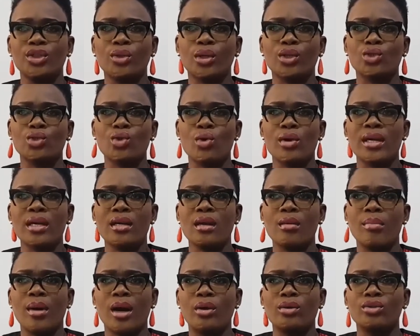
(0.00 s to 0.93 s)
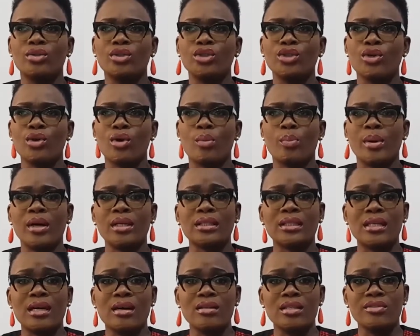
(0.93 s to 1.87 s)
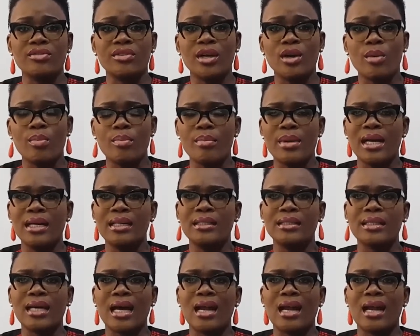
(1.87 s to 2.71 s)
you're talking about your personal development